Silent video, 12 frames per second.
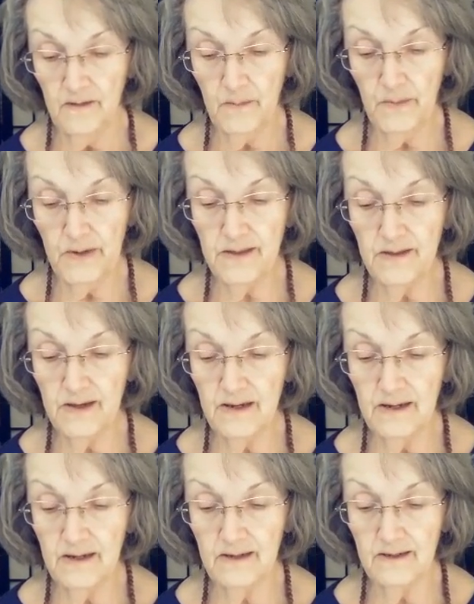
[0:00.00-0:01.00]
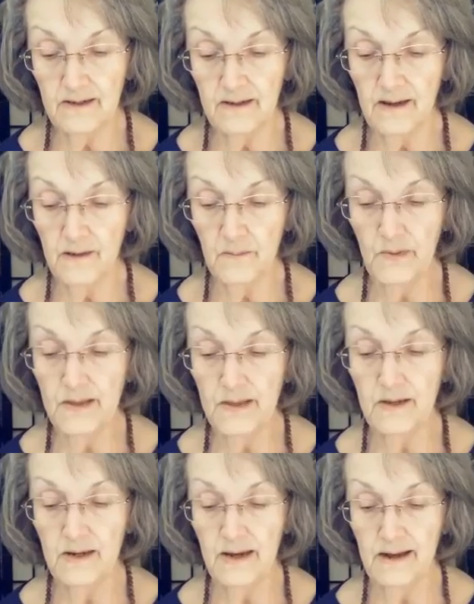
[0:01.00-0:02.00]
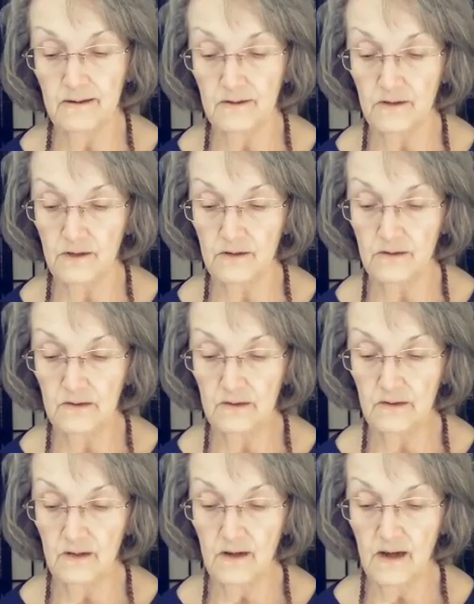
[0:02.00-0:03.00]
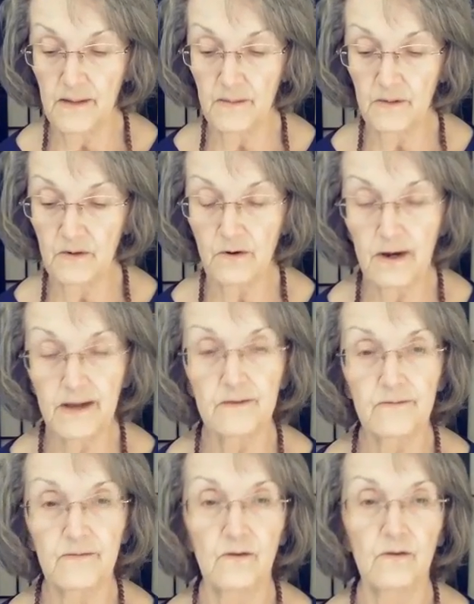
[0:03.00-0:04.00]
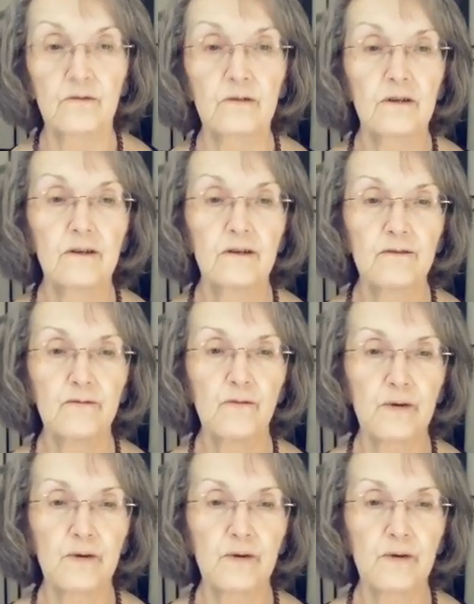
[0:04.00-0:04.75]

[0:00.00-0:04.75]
Breathing in and breathing out, I'm grateful for